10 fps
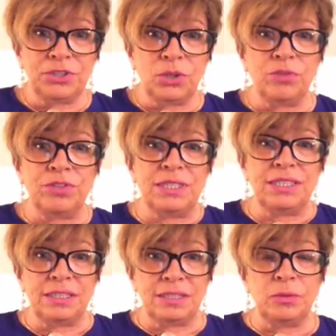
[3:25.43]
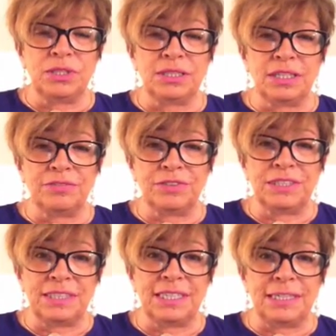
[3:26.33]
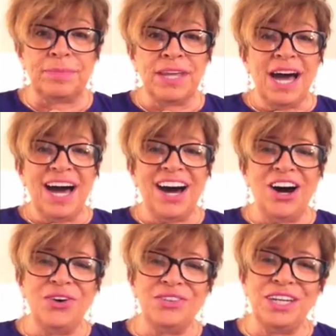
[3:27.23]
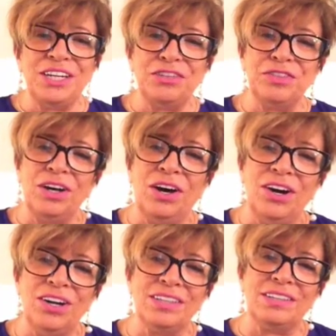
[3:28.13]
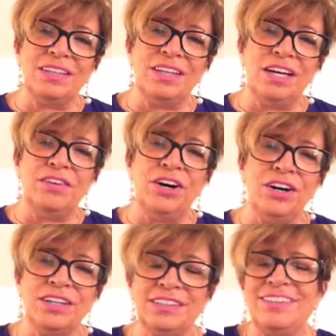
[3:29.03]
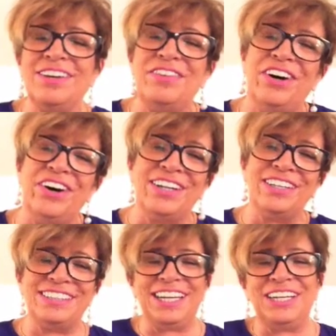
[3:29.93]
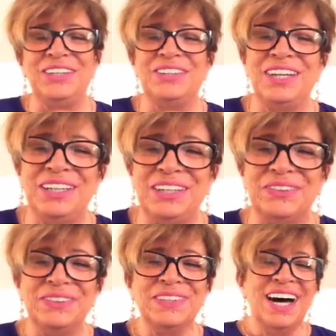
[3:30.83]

So if you're dealing with self esteem, oh, thank you for the hearts. I love hearts. I love hearts. Thank you. Thank you.